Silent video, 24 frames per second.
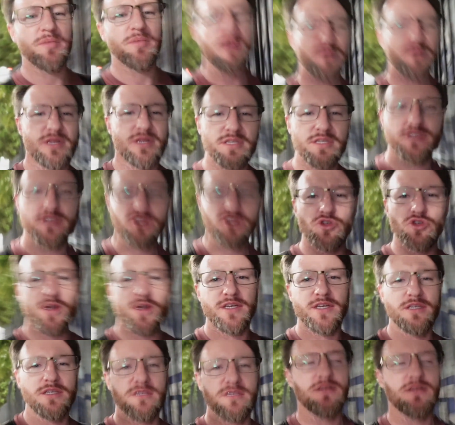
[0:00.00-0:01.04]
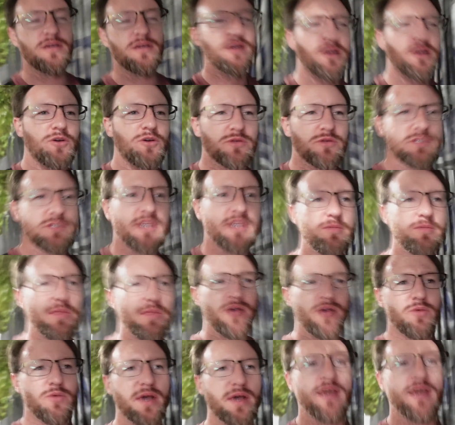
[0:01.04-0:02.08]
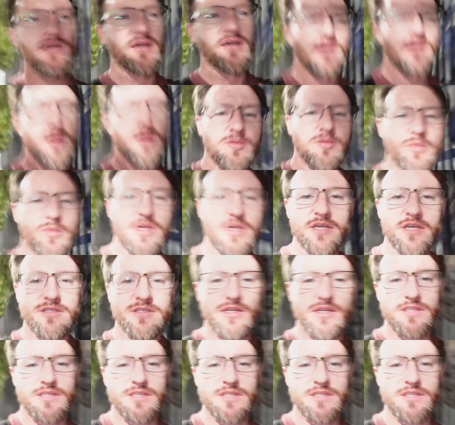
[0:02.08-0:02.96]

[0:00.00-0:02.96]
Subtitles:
bit disjointed or seem that way because it is